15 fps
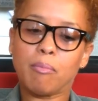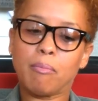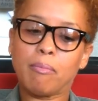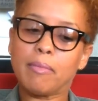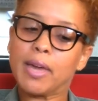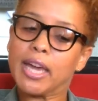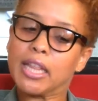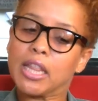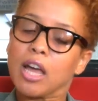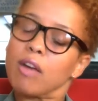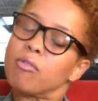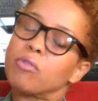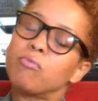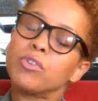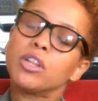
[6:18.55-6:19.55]
may
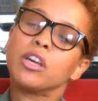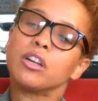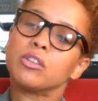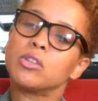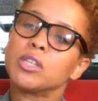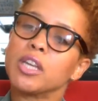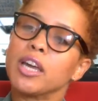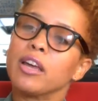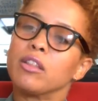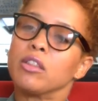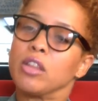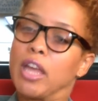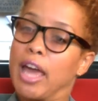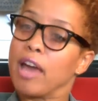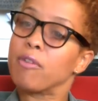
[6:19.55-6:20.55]
not really understand the